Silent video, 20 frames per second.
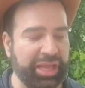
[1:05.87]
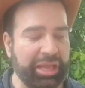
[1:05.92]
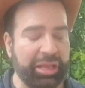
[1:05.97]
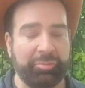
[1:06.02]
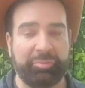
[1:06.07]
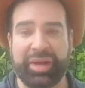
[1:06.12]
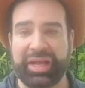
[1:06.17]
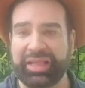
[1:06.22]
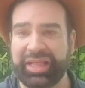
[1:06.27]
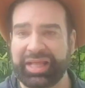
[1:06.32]

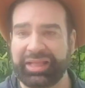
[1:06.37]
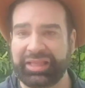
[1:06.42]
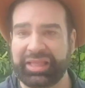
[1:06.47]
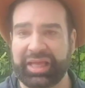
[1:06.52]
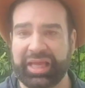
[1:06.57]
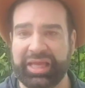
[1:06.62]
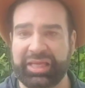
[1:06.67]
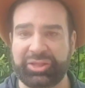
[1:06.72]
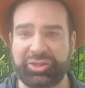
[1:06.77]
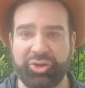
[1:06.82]
But that
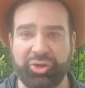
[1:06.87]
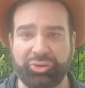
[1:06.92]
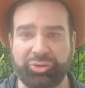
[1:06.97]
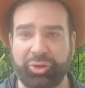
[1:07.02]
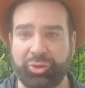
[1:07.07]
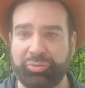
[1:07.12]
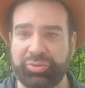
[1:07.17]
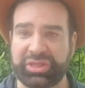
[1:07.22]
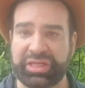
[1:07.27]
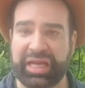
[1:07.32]
is not
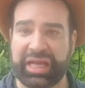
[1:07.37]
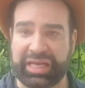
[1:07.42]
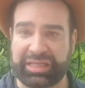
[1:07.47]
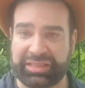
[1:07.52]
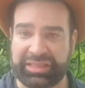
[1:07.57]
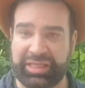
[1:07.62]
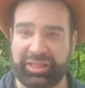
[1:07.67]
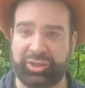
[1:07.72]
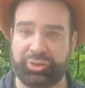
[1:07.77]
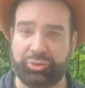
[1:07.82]
always
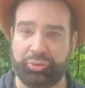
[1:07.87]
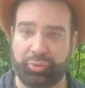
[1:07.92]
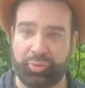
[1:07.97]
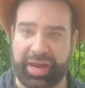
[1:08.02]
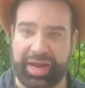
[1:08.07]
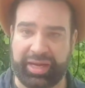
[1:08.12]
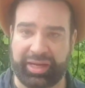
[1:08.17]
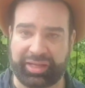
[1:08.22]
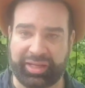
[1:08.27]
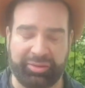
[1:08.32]
guaranteed to
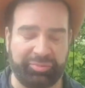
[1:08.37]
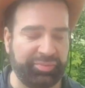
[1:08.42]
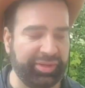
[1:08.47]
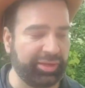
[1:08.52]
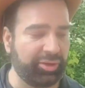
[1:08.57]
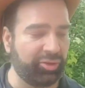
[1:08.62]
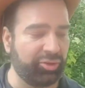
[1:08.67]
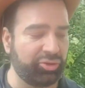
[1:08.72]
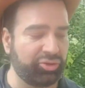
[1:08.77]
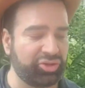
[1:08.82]
work,
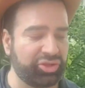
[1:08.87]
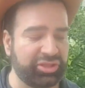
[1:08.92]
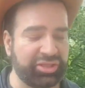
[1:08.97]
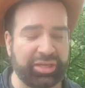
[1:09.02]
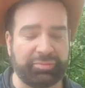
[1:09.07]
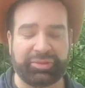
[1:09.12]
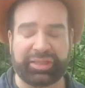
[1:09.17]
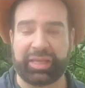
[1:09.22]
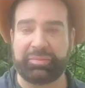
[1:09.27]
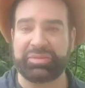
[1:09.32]
because
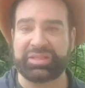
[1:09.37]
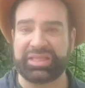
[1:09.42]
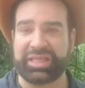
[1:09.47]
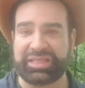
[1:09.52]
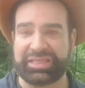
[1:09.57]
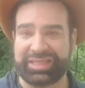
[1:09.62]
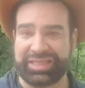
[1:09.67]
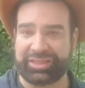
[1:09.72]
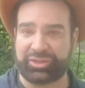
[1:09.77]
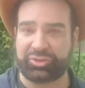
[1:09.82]
sometimes the
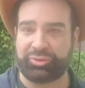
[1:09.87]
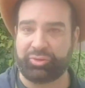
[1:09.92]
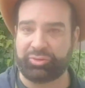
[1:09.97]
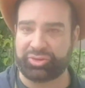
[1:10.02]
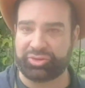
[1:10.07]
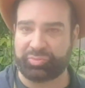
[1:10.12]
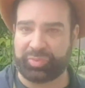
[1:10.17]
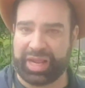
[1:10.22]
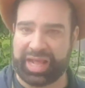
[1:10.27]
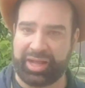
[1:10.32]
seeds don't
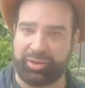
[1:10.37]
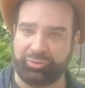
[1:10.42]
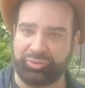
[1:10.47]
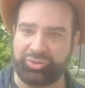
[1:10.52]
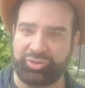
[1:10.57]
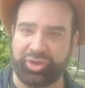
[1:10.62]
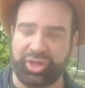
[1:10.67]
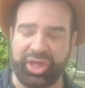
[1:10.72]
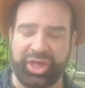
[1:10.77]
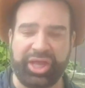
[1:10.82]
sprout.
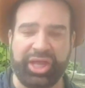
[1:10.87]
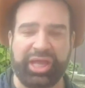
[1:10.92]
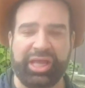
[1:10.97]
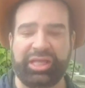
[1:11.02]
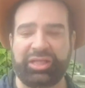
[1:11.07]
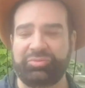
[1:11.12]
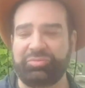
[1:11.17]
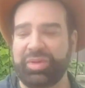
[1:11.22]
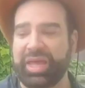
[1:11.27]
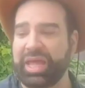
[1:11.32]

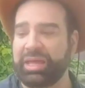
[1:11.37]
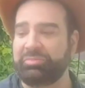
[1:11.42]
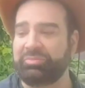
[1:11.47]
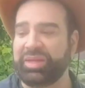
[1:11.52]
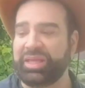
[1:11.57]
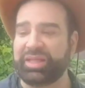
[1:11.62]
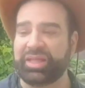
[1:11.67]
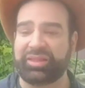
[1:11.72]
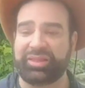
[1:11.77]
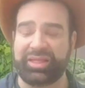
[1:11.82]
It may
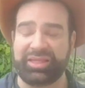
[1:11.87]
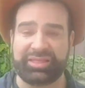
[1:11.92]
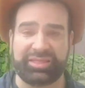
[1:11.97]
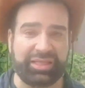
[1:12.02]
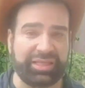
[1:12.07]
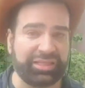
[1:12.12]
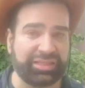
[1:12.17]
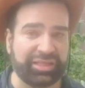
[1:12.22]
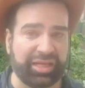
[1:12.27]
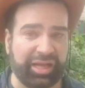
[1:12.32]
be that the
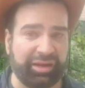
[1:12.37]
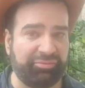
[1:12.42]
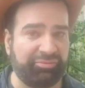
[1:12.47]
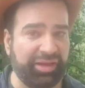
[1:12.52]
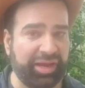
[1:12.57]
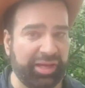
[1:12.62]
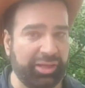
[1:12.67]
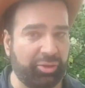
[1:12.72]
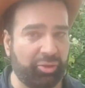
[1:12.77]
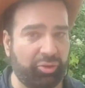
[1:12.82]
seeds are
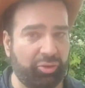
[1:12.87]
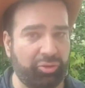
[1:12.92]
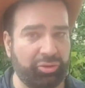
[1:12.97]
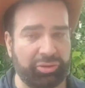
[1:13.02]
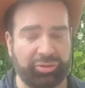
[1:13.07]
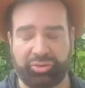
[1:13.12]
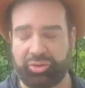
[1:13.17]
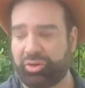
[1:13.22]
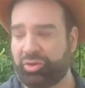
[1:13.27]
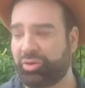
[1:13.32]
very old,
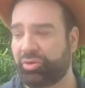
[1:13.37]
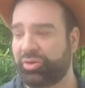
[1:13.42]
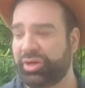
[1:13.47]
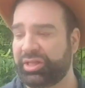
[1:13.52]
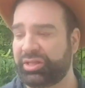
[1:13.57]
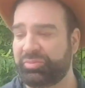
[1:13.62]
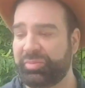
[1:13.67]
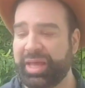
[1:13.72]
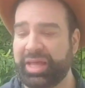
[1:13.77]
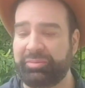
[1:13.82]
or it
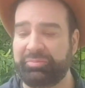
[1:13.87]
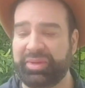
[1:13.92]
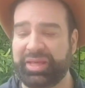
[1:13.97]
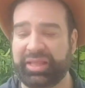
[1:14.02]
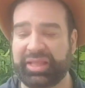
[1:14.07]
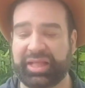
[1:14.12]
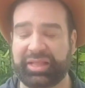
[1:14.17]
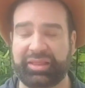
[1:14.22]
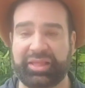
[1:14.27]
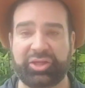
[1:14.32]
may be
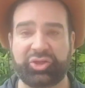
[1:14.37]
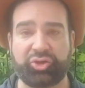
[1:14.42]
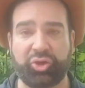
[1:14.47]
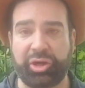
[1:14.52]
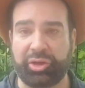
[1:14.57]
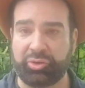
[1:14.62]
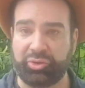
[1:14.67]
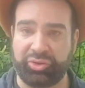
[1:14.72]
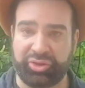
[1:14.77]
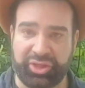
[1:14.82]
that the soil
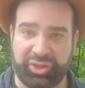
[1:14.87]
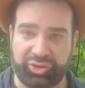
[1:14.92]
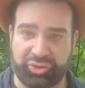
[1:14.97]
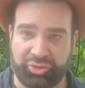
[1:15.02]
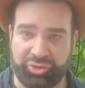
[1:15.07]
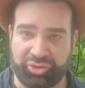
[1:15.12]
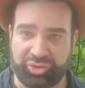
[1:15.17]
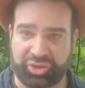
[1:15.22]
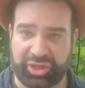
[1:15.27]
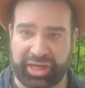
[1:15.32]

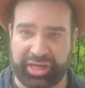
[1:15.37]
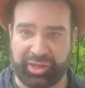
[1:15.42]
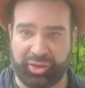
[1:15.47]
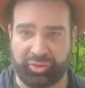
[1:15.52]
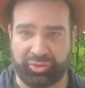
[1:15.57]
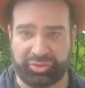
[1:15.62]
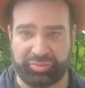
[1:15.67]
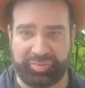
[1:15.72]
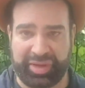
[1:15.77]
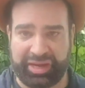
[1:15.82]
conditions are
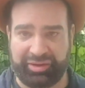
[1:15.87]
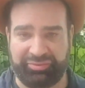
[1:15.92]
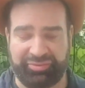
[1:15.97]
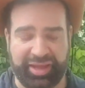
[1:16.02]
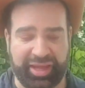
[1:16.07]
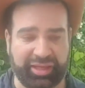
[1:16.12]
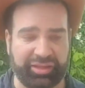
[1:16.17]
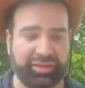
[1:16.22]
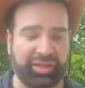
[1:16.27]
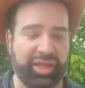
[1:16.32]
not
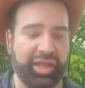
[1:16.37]
perfect.